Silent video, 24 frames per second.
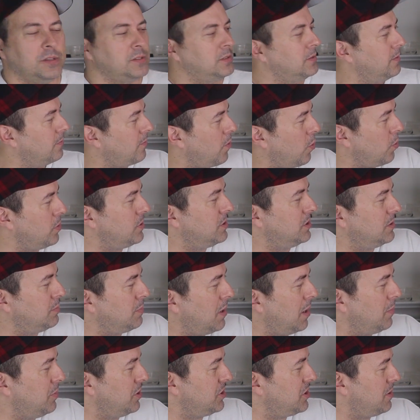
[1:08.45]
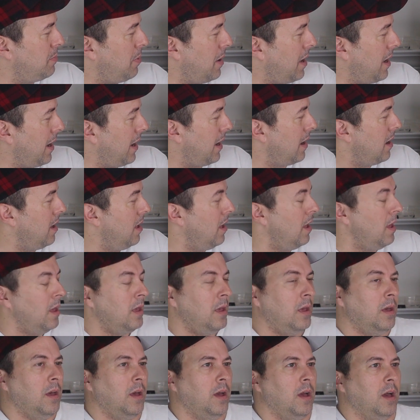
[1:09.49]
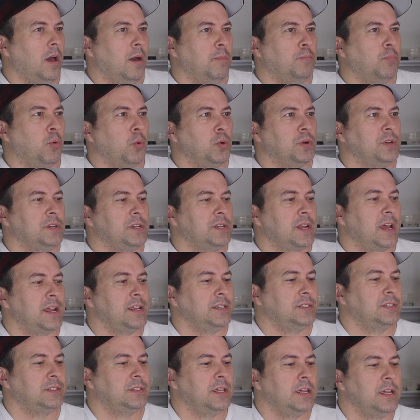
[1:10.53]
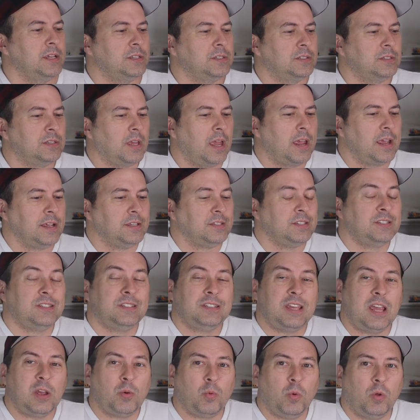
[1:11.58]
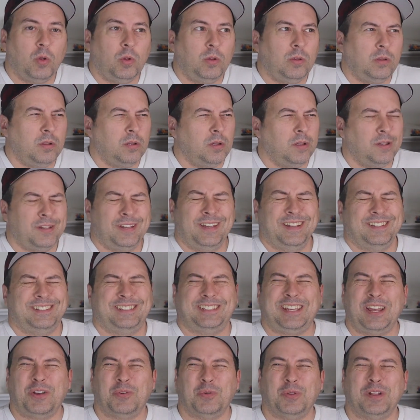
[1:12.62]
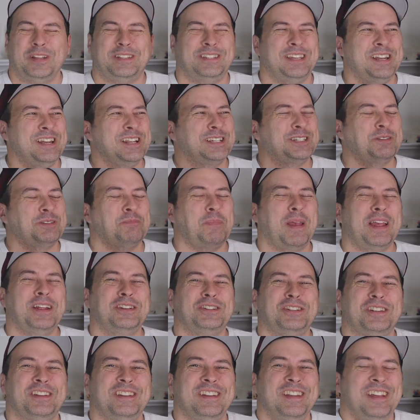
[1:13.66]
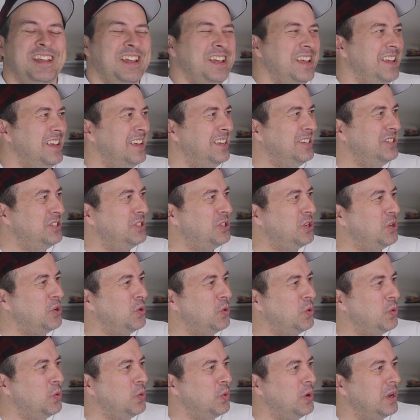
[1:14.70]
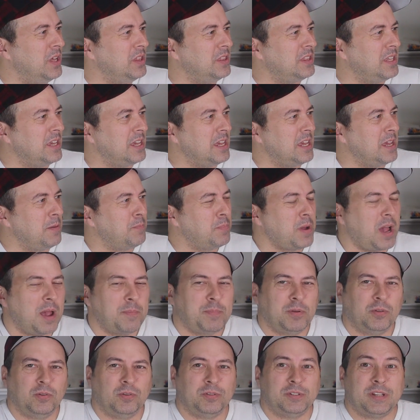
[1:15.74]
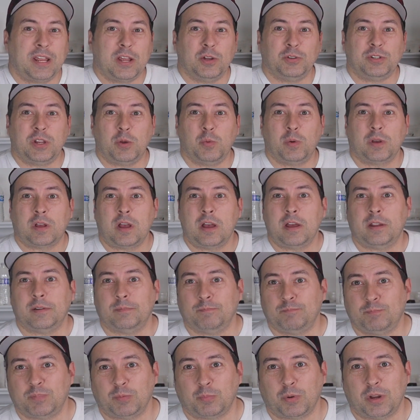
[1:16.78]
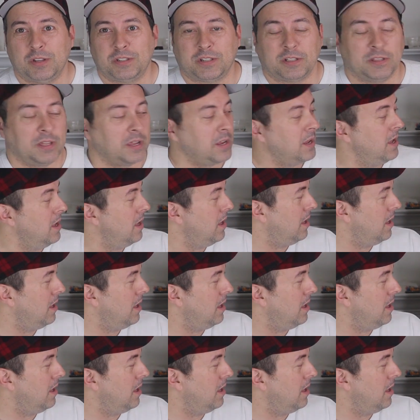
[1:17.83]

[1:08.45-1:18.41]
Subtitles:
This, of course, is published by Board and Dice. It's a sequel, it's an expansion to the popular Teotihuacan, surprisingly.